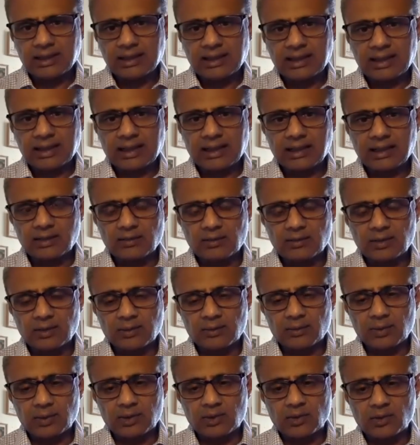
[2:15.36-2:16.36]
And
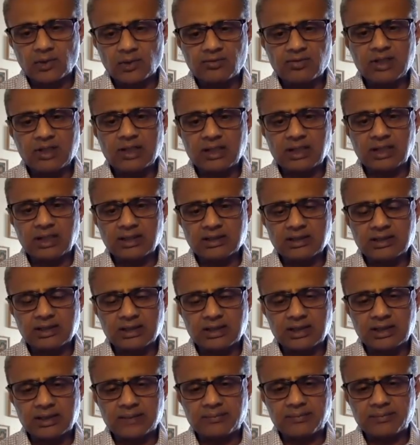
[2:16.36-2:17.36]
what Corefield does
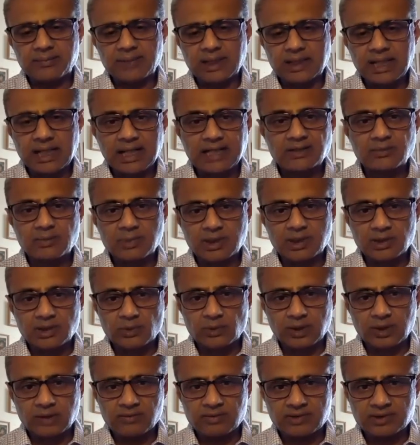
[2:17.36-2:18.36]
and has been
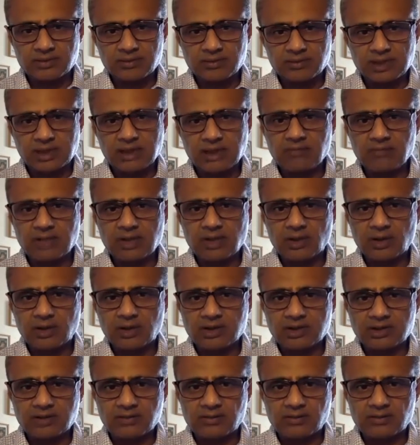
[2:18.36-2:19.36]
doing for some time, we
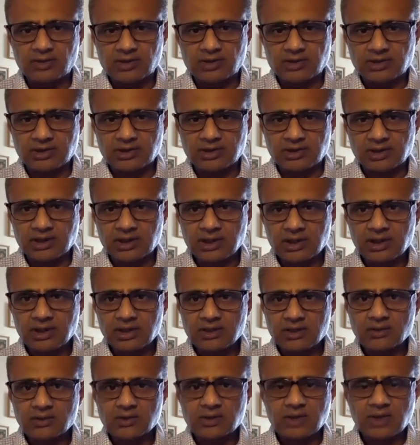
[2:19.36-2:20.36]
launched, of course, in
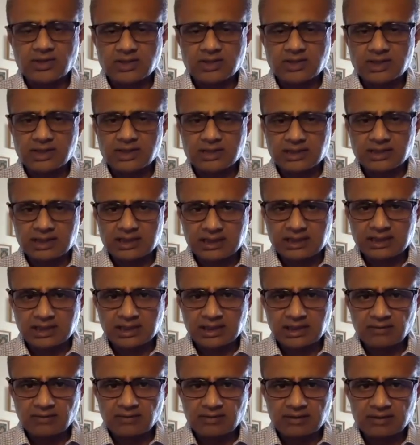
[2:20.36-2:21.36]

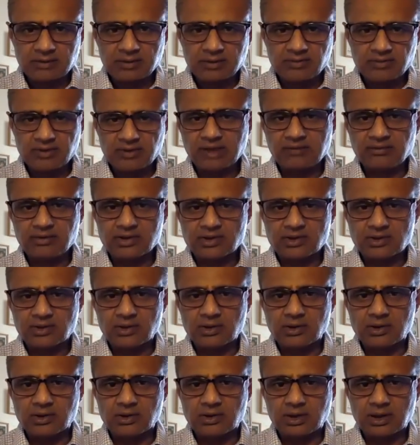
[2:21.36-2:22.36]
2016. We'll be 5 years
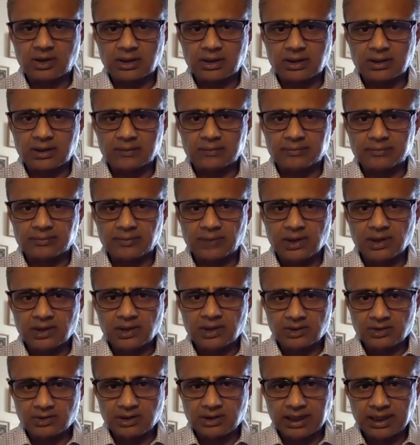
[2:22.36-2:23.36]
old
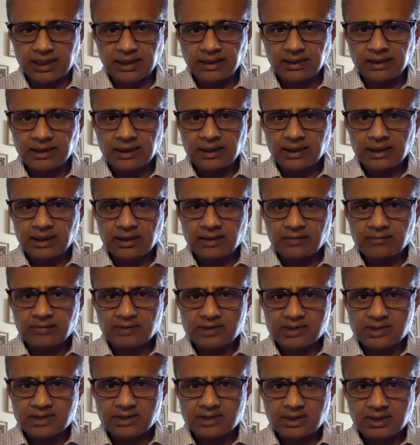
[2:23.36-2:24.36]
today,
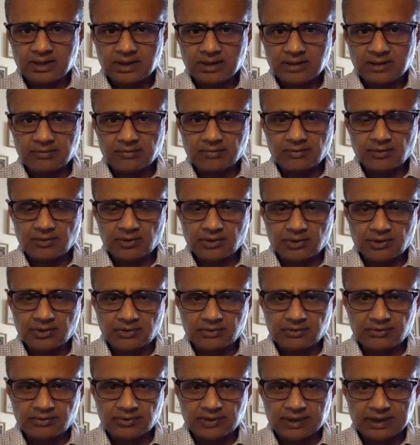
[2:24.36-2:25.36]
which is the 4th
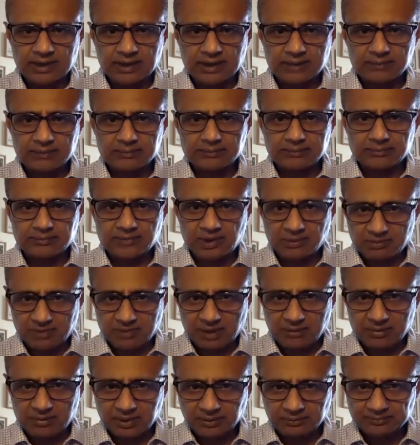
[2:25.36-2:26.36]
of
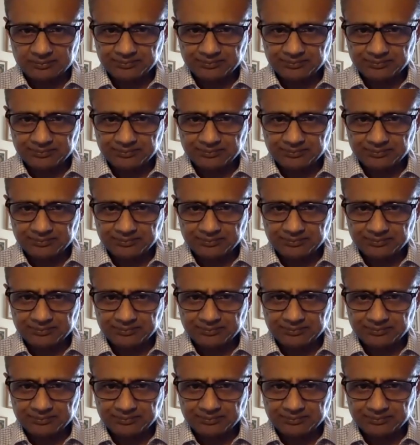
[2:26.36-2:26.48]
September.